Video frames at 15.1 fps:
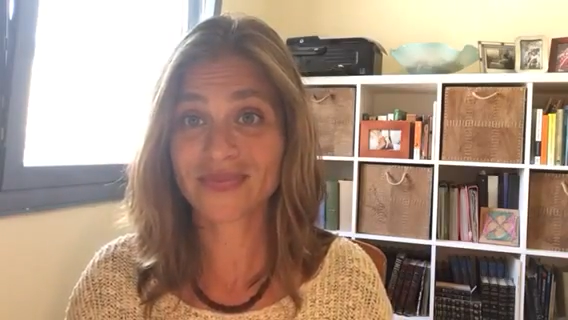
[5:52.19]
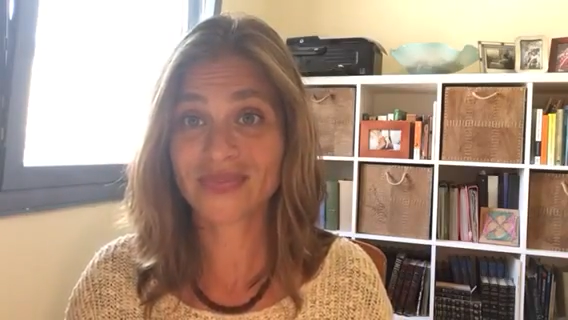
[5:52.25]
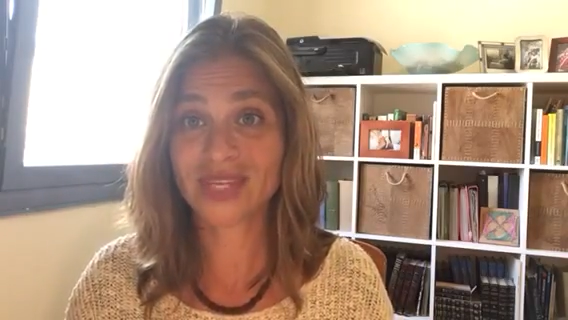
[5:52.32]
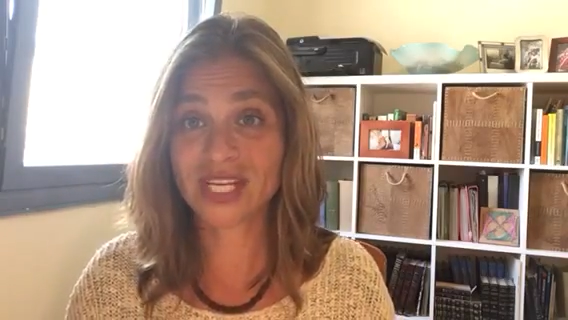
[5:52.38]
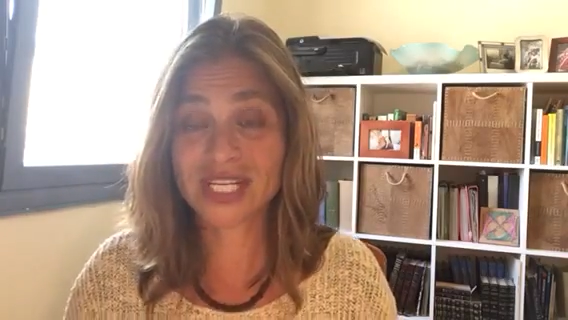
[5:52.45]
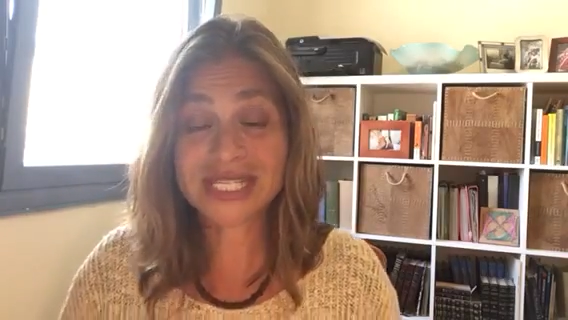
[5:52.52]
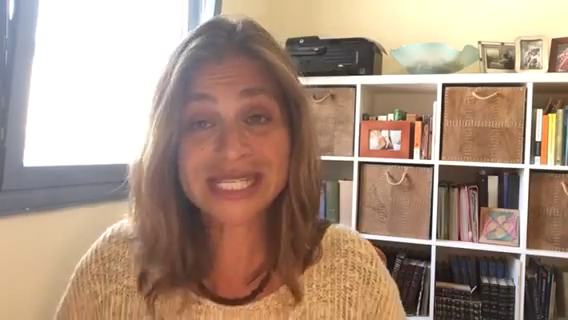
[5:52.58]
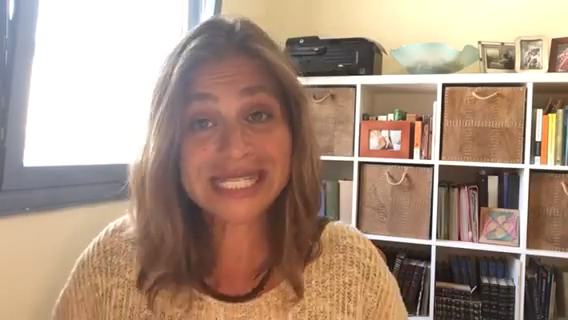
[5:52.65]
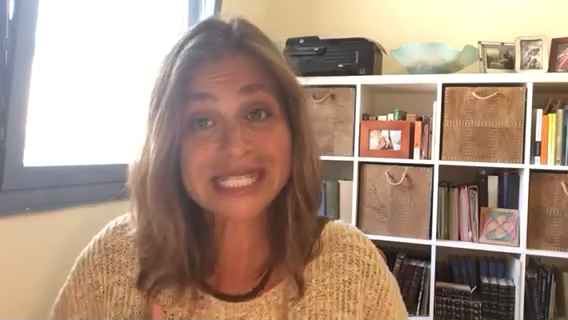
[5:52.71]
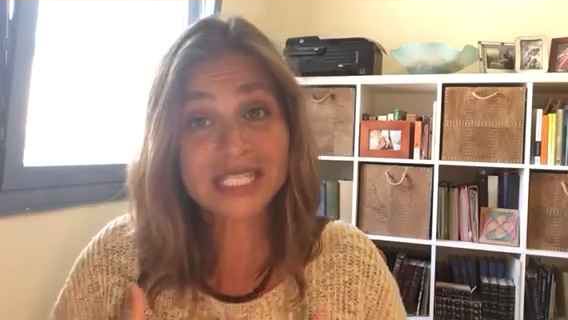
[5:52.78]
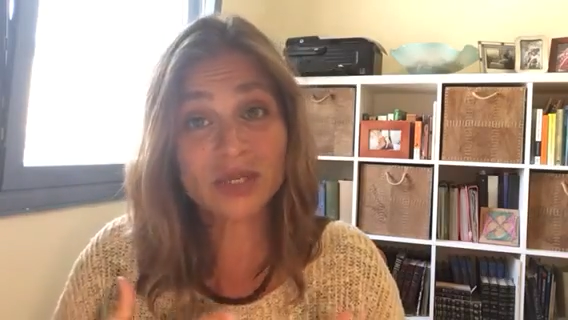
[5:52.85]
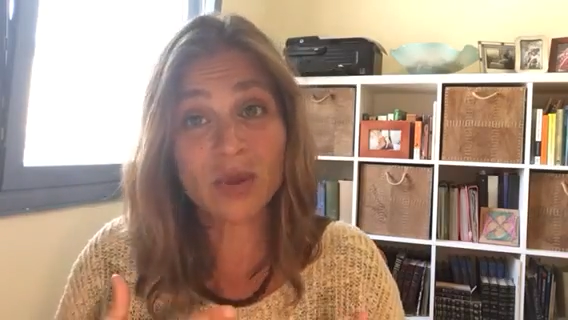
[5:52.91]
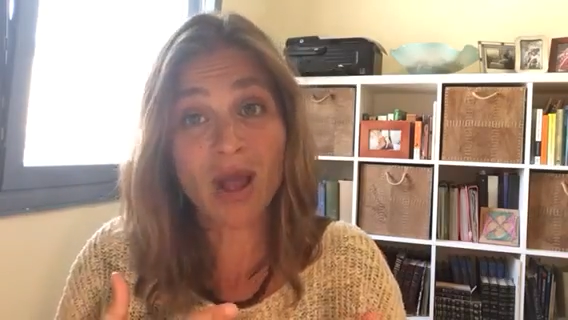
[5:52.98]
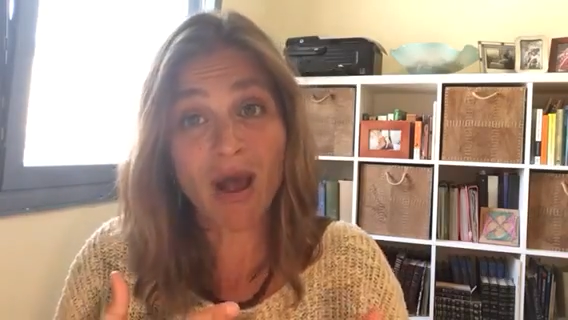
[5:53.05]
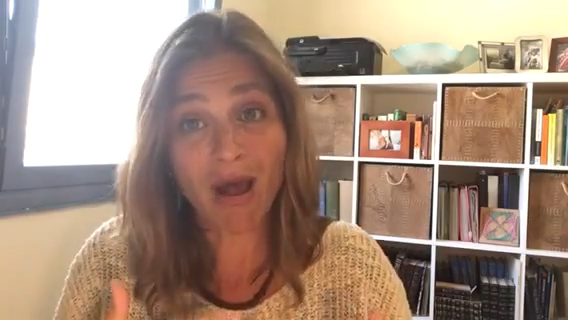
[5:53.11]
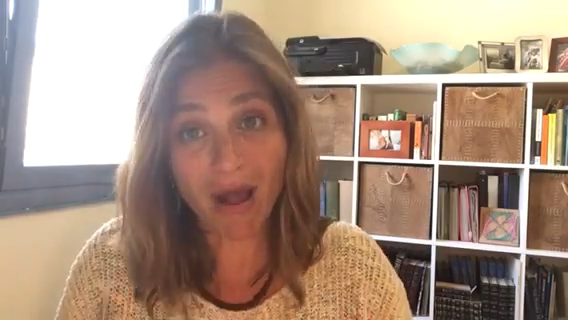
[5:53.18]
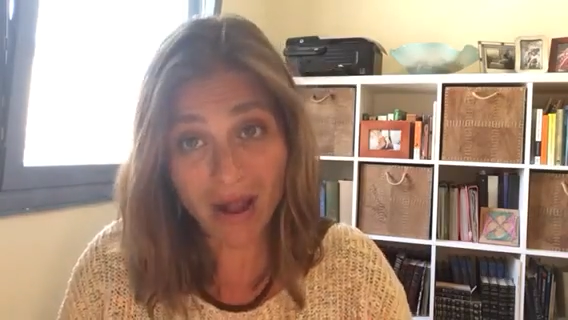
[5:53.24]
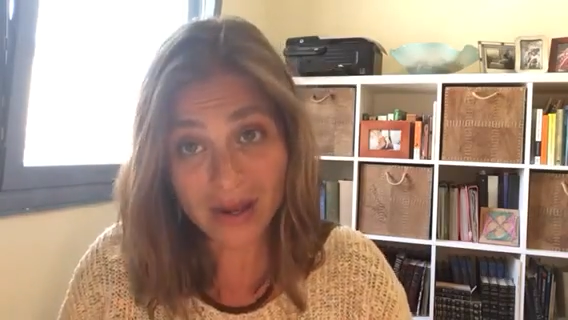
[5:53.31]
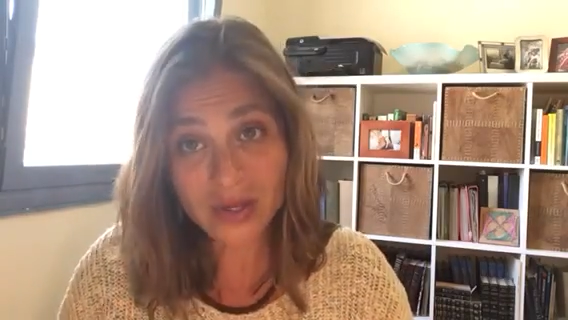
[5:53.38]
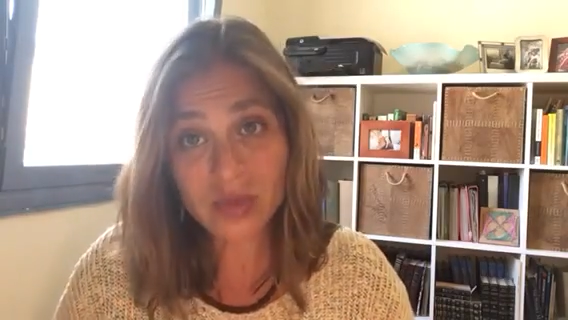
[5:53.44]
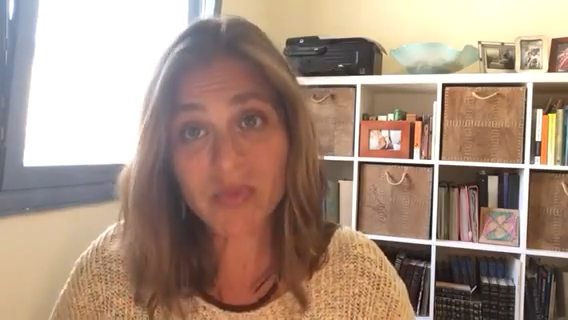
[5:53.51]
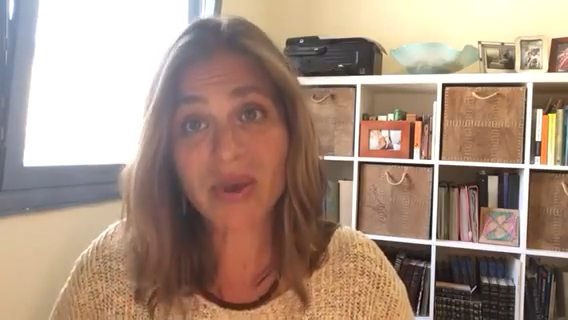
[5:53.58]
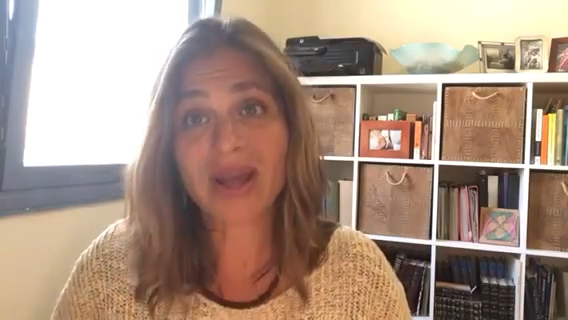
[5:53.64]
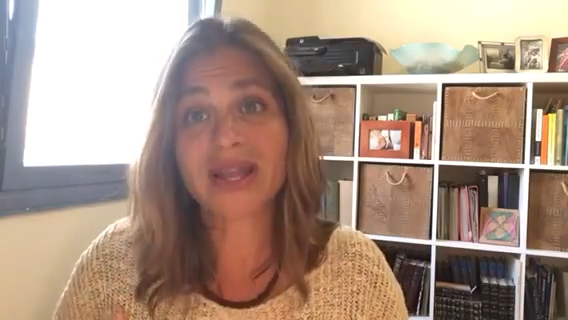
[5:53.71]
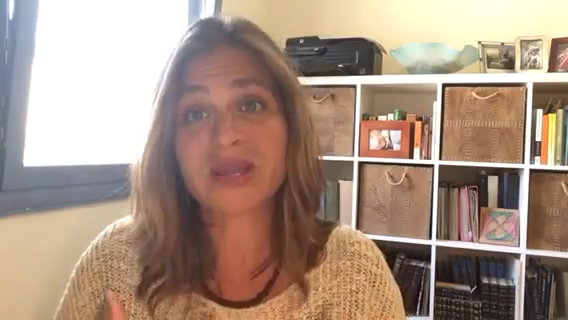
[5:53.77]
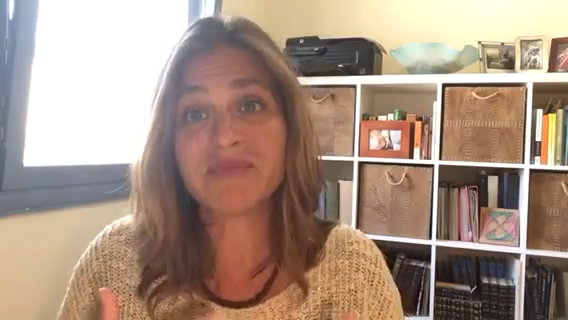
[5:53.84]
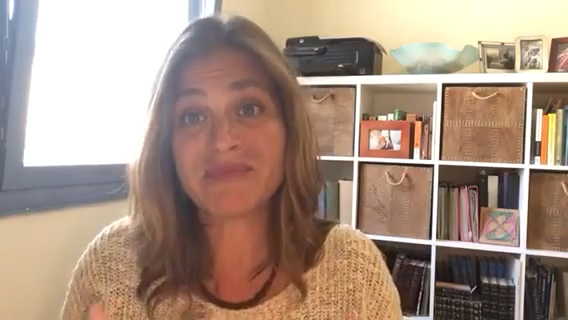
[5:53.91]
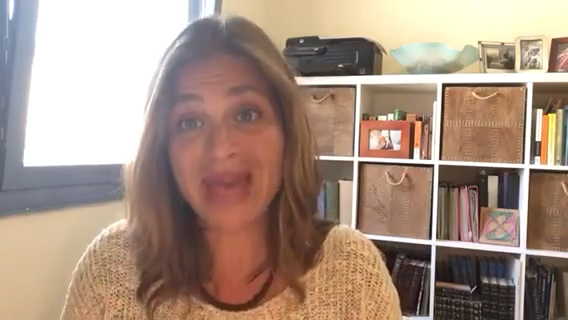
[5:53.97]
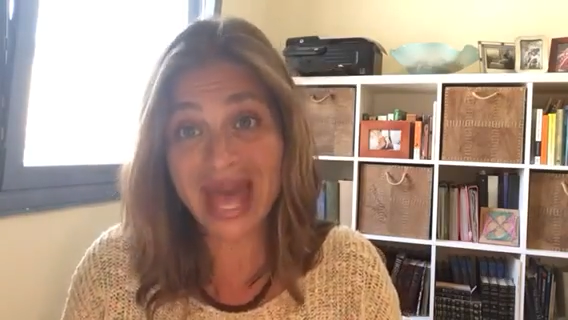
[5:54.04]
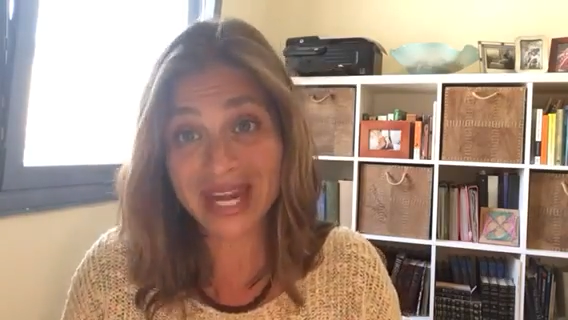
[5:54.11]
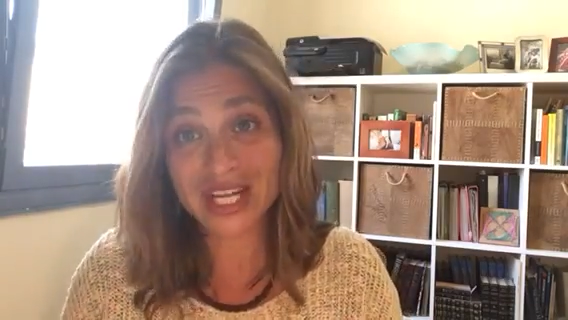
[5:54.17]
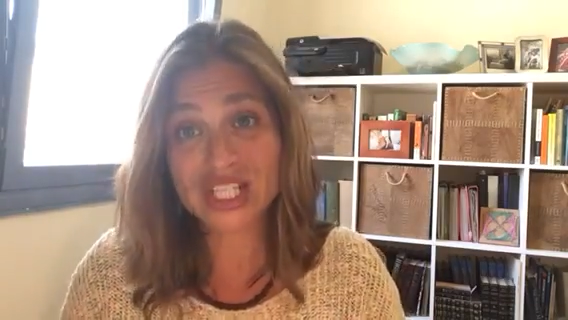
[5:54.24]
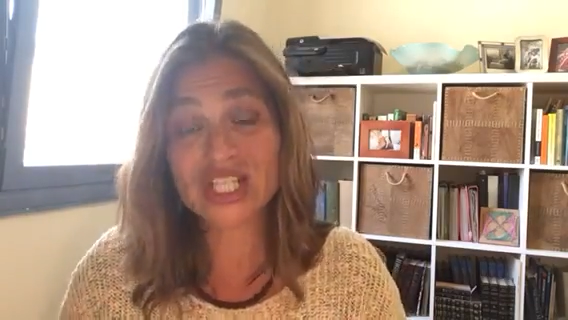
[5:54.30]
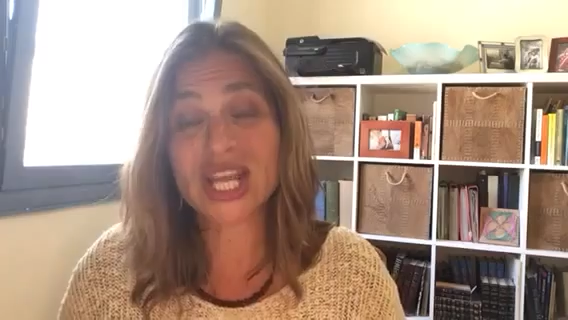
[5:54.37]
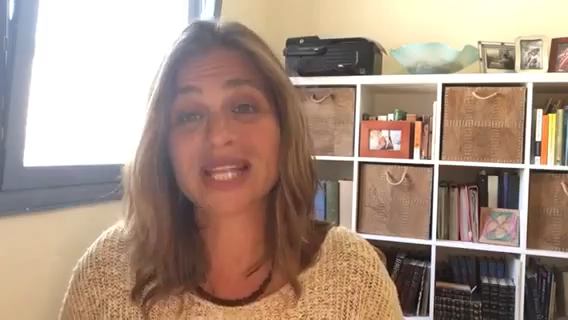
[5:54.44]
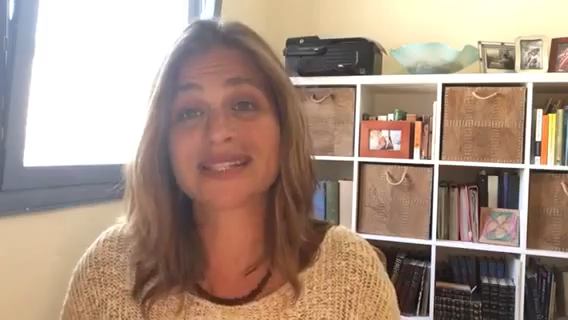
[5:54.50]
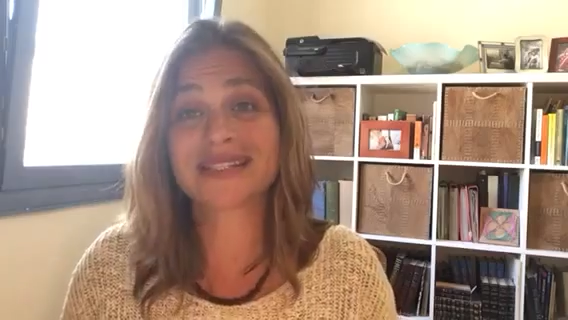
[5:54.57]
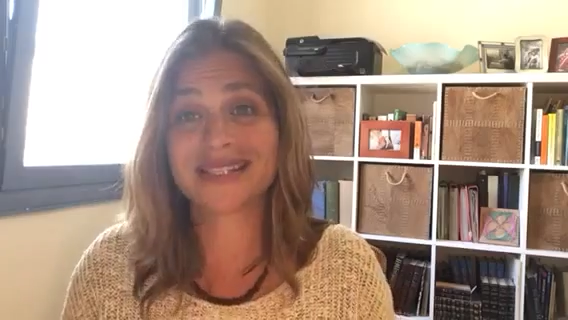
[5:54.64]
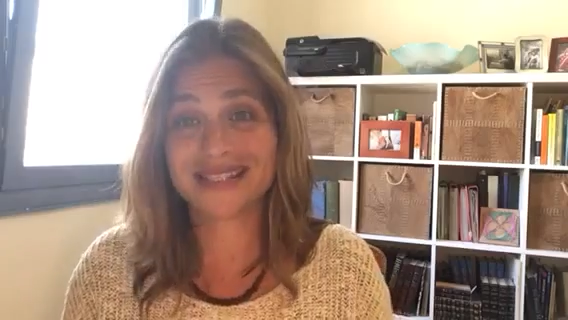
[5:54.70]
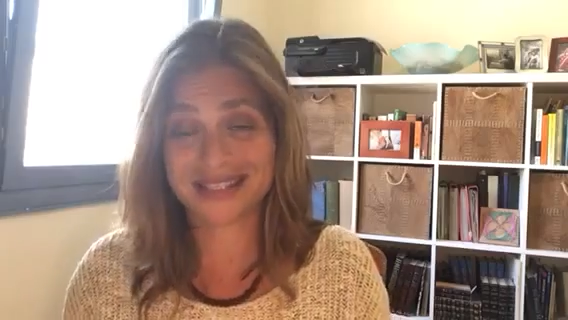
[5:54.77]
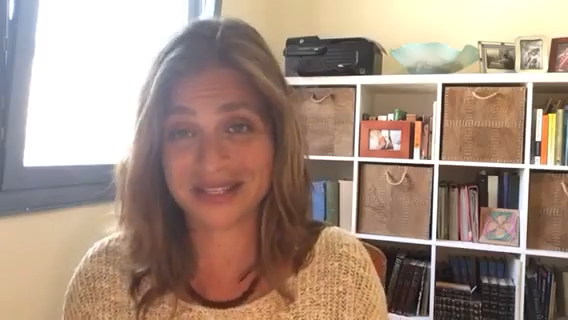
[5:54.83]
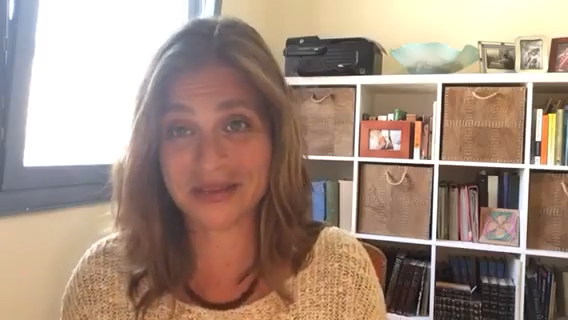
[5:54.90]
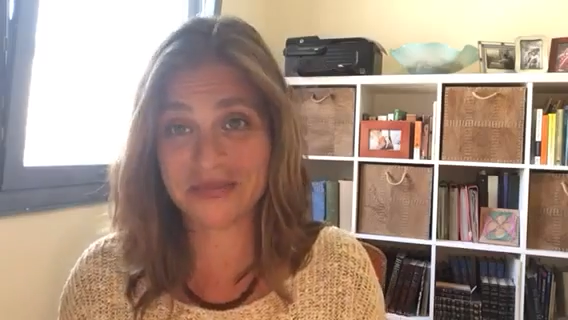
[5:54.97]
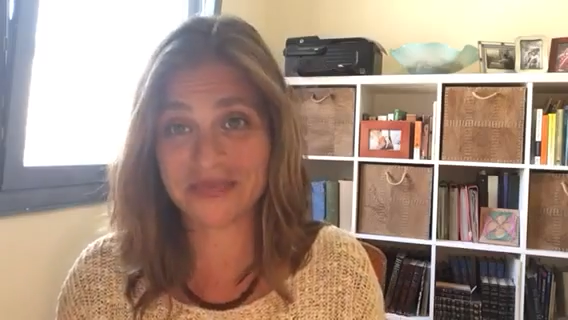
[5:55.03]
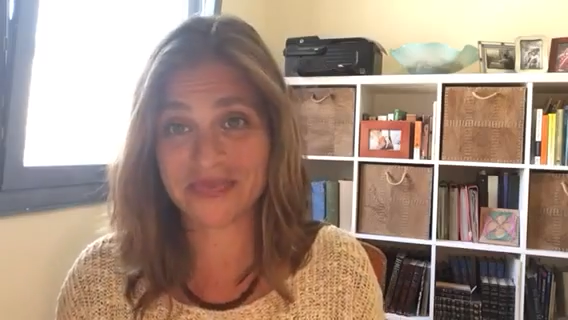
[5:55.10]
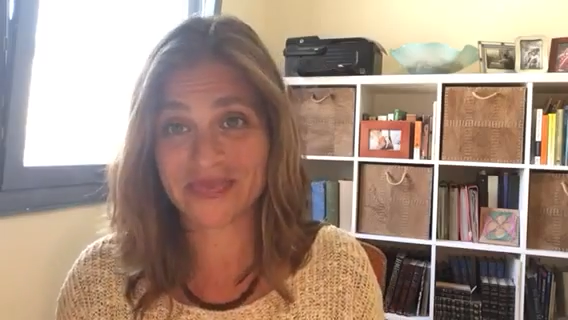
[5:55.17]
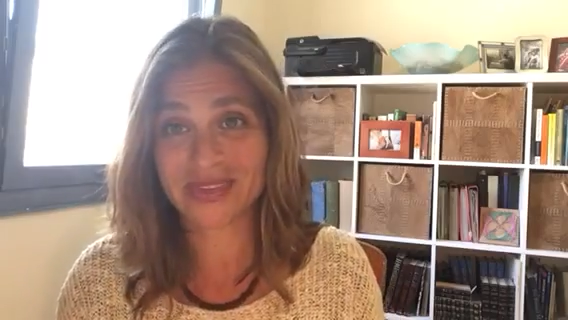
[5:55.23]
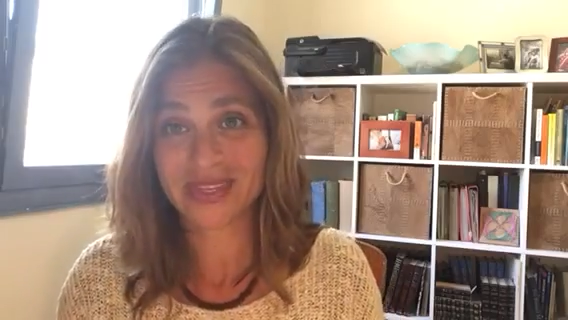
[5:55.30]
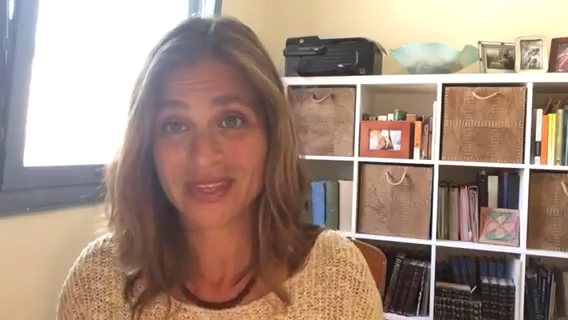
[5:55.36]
He just needs to occupy and manage that system